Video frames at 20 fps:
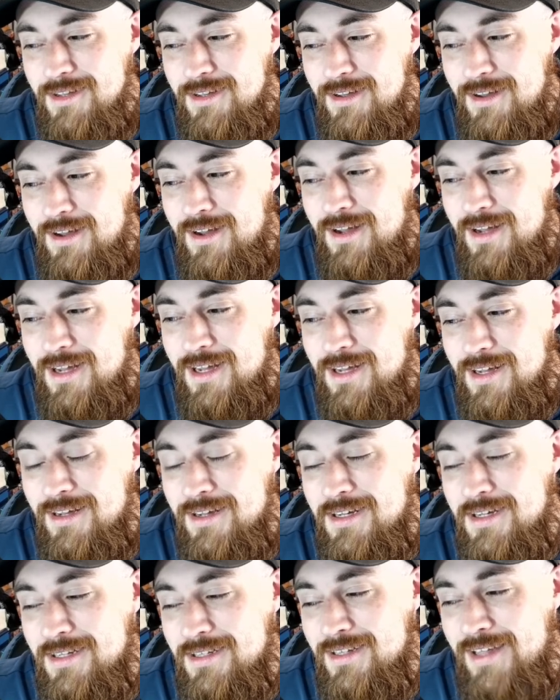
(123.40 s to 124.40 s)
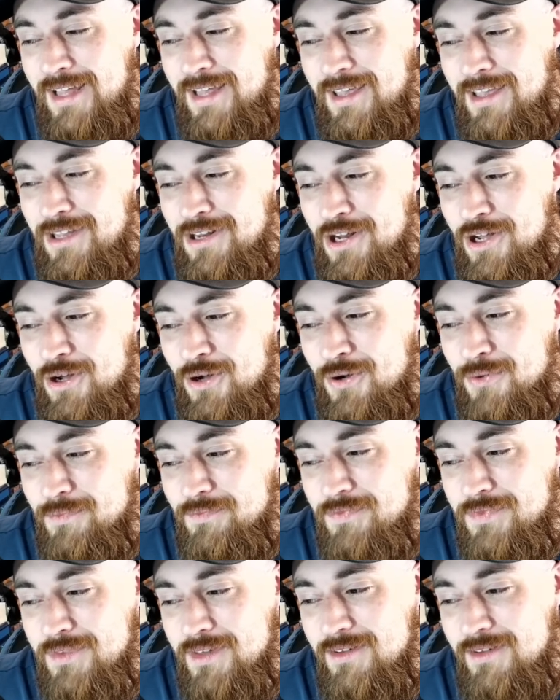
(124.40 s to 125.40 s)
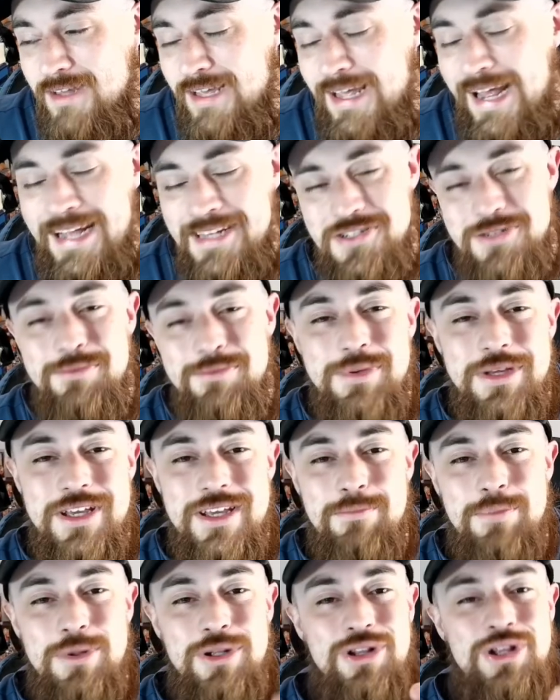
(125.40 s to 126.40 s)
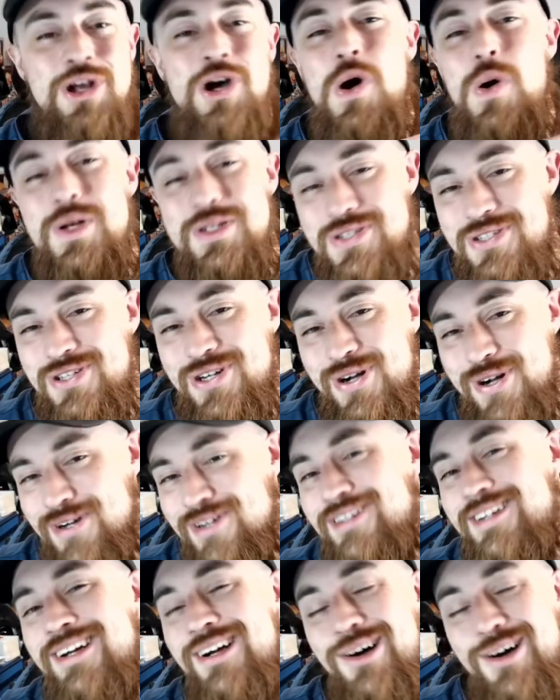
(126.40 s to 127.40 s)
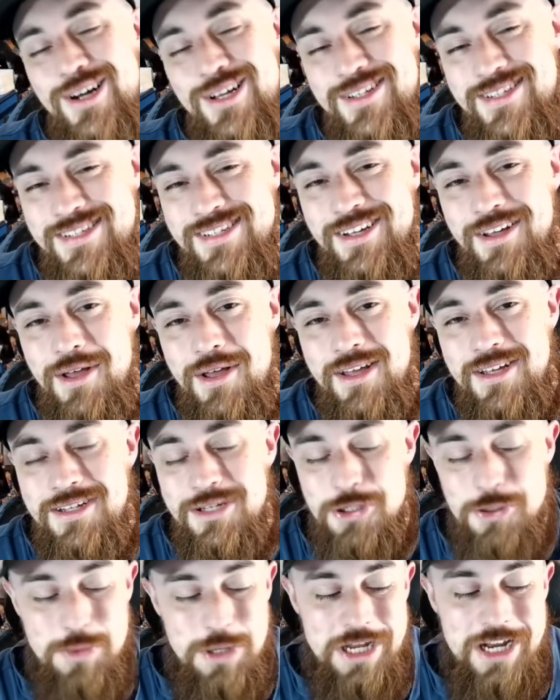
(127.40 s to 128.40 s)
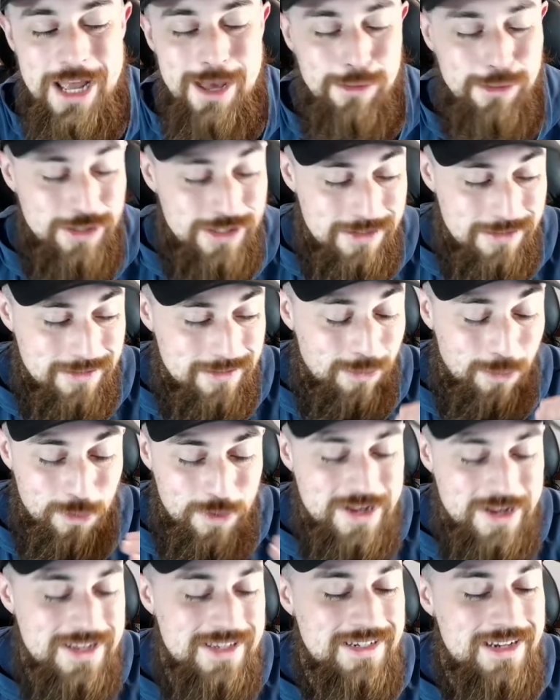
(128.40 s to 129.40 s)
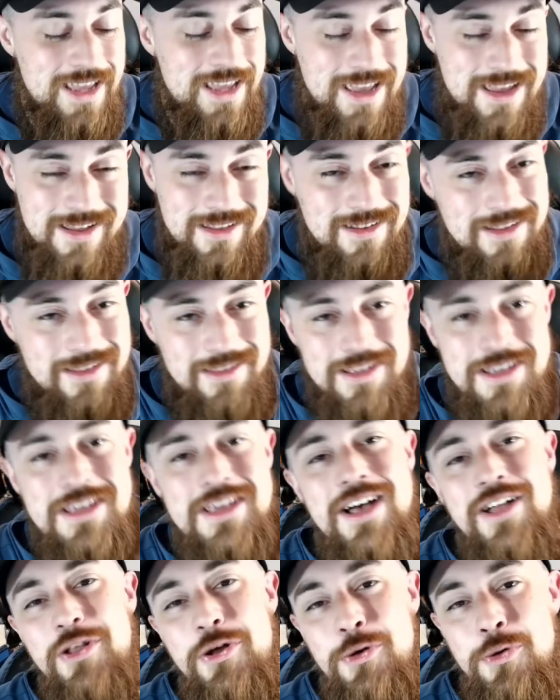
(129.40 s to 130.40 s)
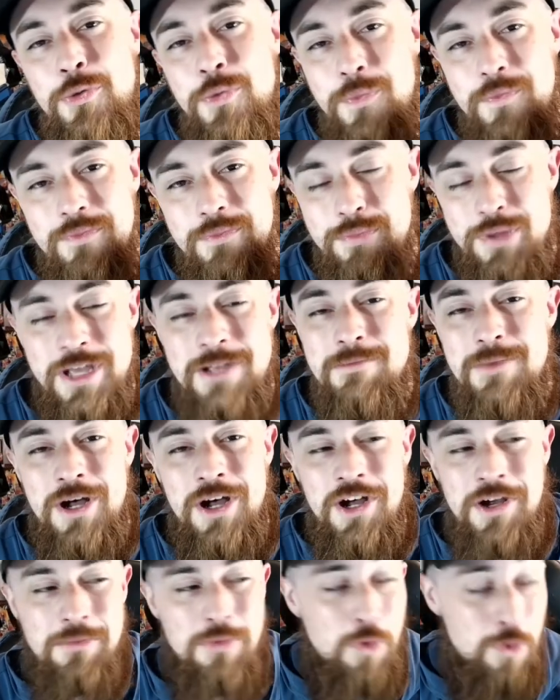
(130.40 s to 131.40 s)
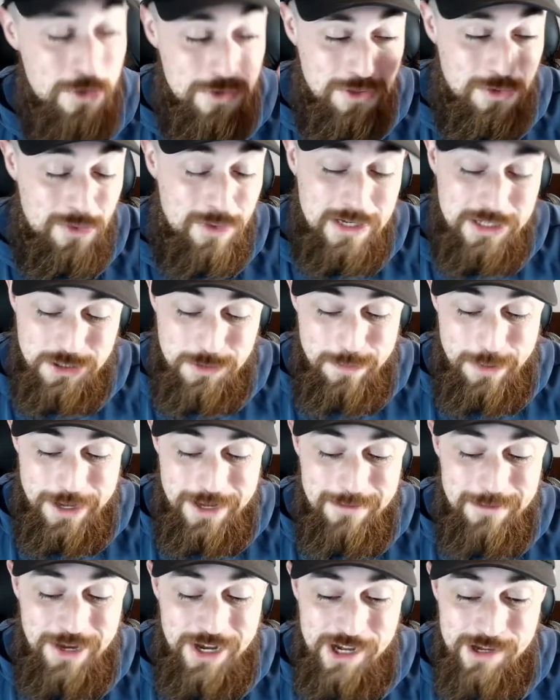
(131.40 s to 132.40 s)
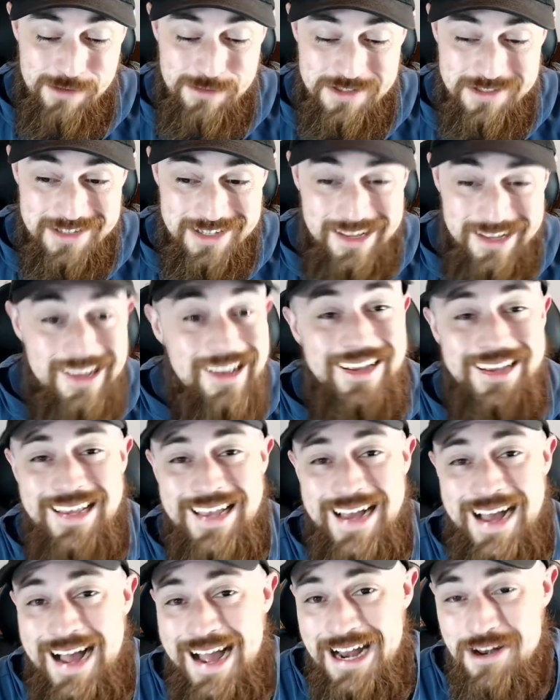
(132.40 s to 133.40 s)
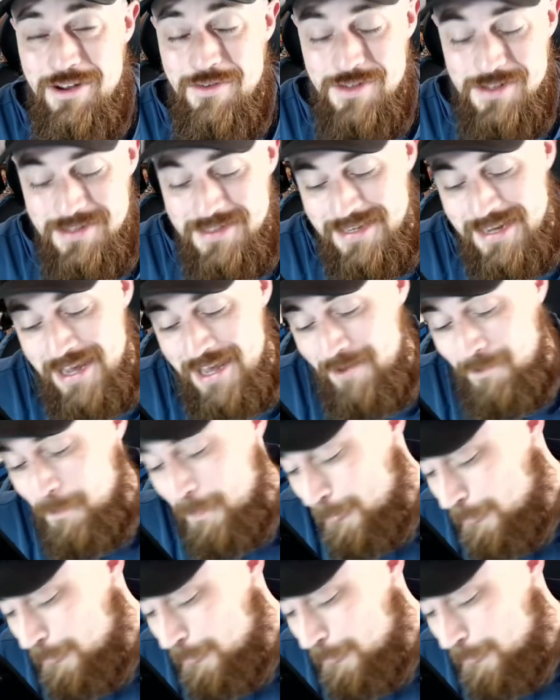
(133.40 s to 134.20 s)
like, you know, it has to be below a certain cost, because being able to restand the yellow Big Mom or the Rush Big Mom is kind of insane.